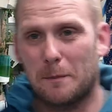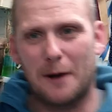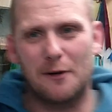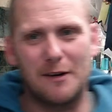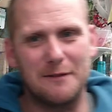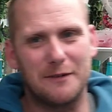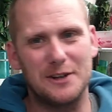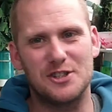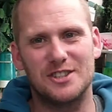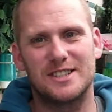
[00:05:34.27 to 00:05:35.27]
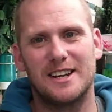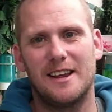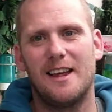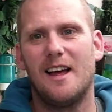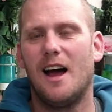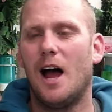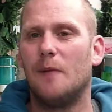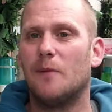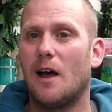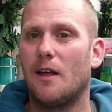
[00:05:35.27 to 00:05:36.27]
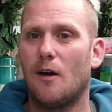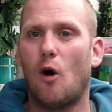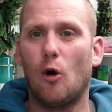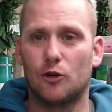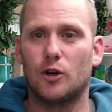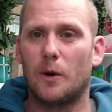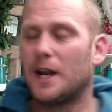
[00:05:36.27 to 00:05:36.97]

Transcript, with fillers: pair of greenfinches um, also on